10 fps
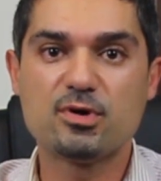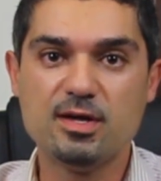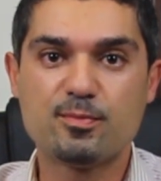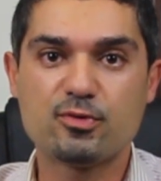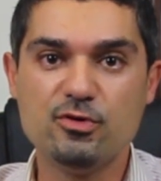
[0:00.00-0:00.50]

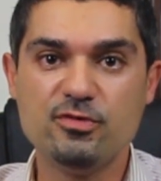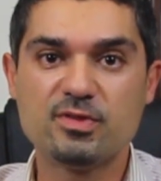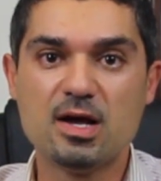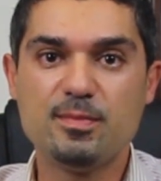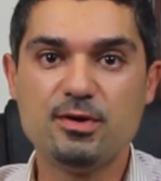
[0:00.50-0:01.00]

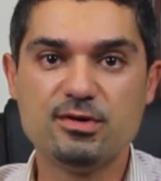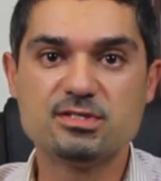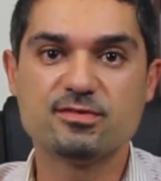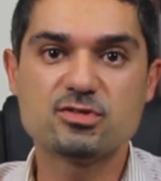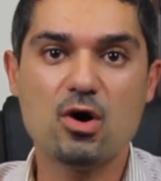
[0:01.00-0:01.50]
pre-approved
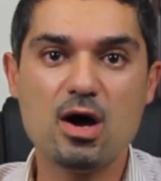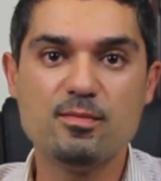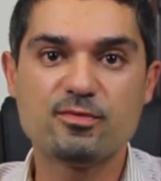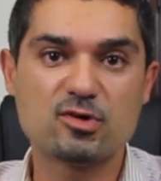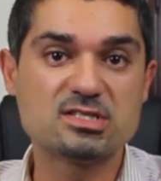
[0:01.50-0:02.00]
periods of
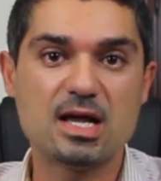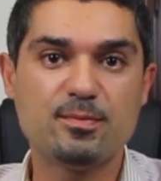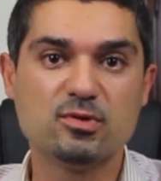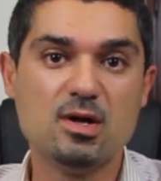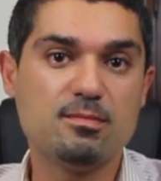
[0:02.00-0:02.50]
time, for
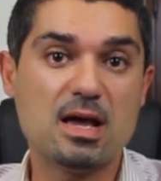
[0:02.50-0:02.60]
example,